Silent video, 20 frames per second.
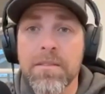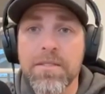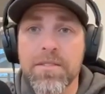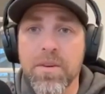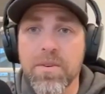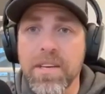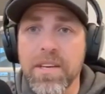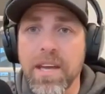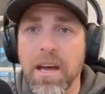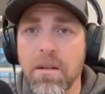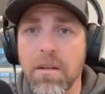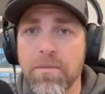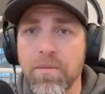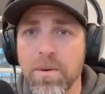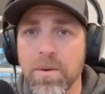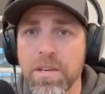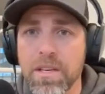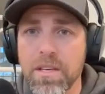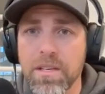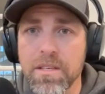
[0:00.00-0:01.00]
So
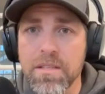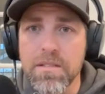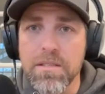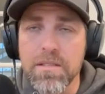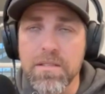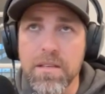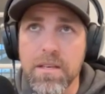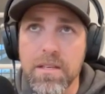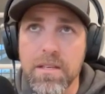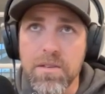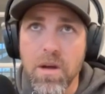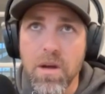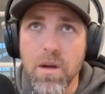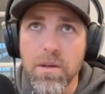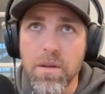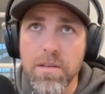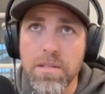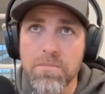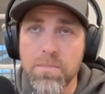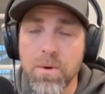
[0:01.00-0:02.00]
California
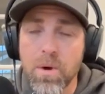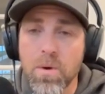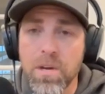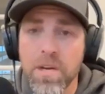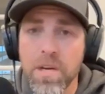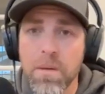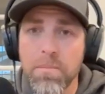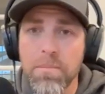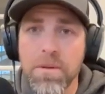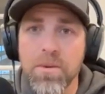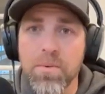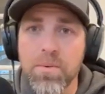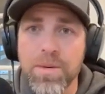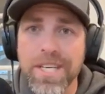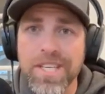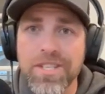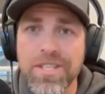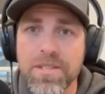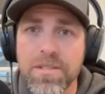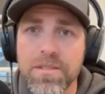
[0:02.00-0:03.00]
is broken up into
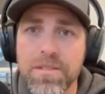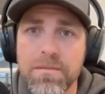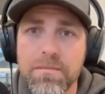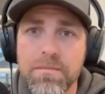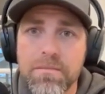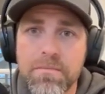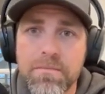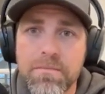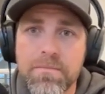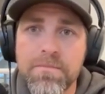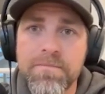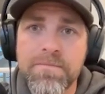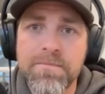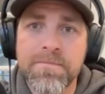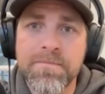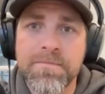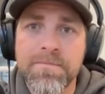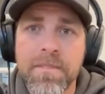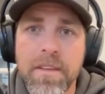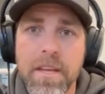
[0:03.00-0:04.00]
regions.
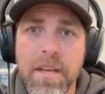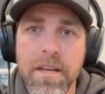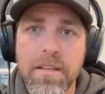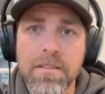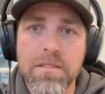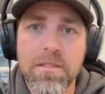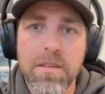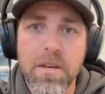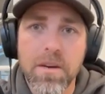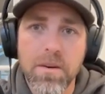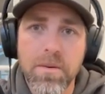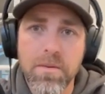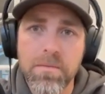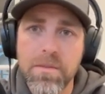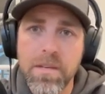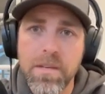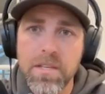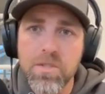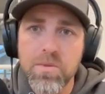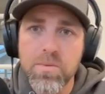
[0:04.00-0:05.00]
And so
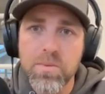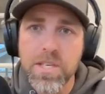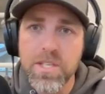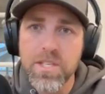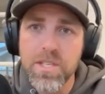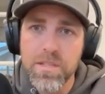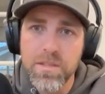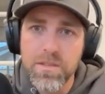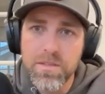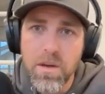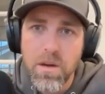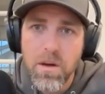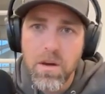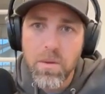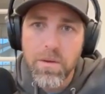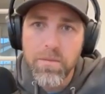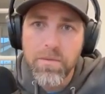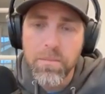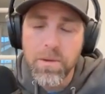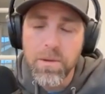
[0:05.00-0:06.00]
each region's all the
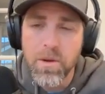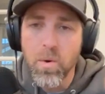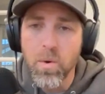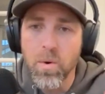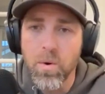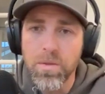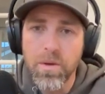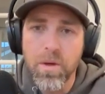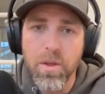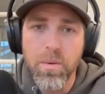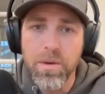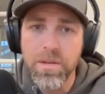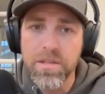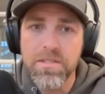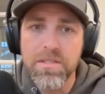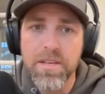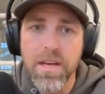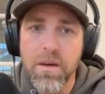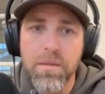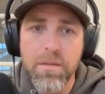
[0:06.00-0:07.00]
way from the north all the way to the
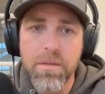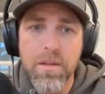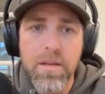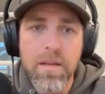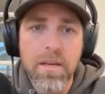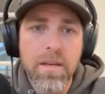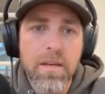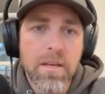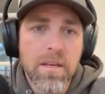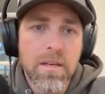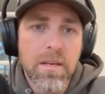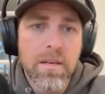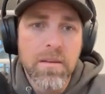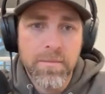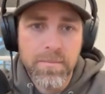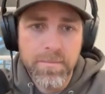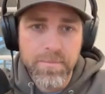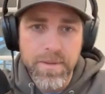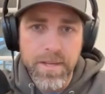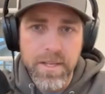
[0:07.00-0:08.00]
south.
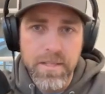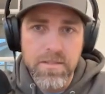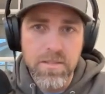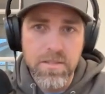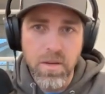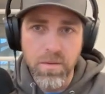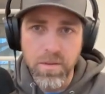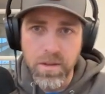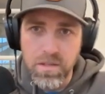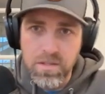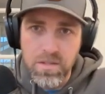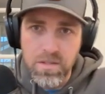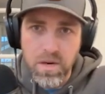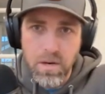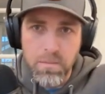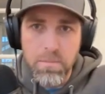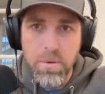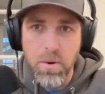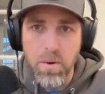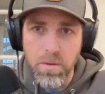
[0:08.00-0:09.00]
And so they'll
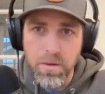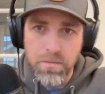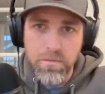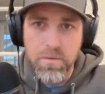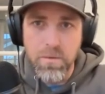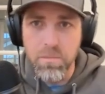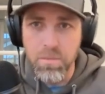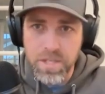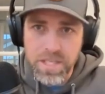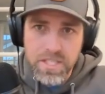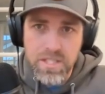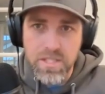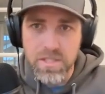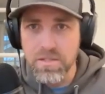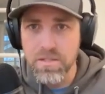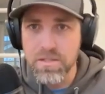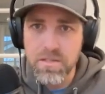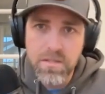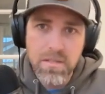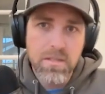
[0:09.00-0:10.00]
start pulling from
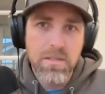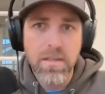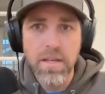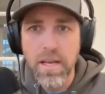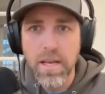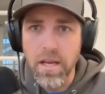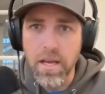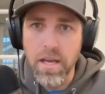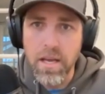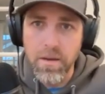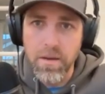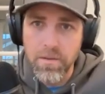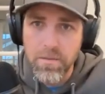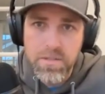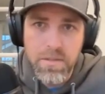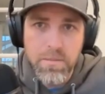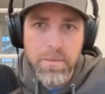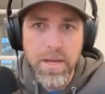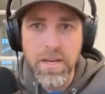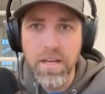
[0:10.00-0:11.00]
regions,
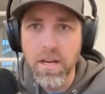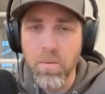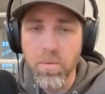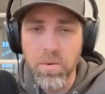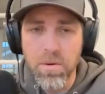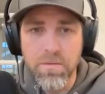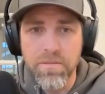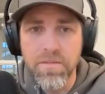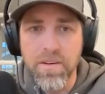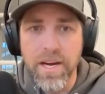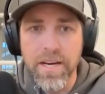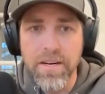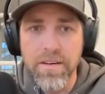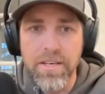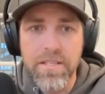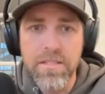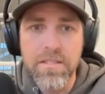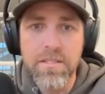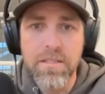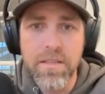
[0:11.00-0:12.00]
depending on where the fire
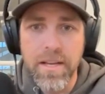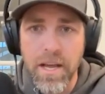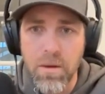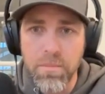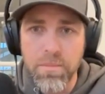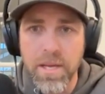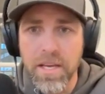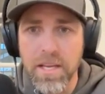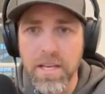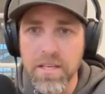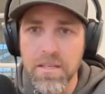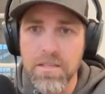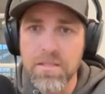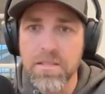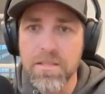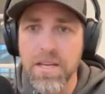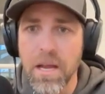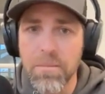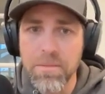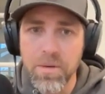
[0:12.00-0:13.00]
is and how big it is
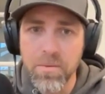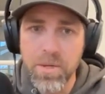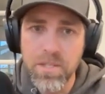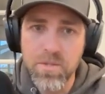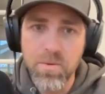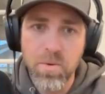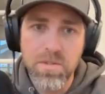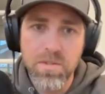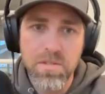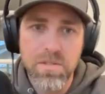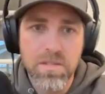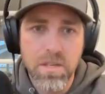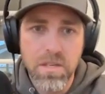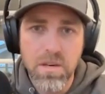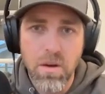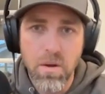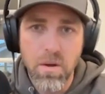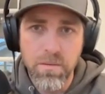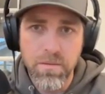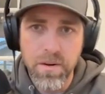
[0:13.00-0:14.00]
and how many resources they're
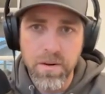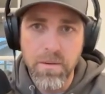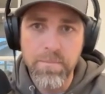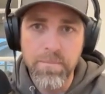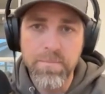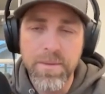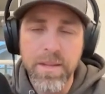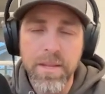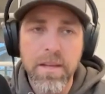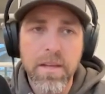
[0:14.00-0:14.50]
calling from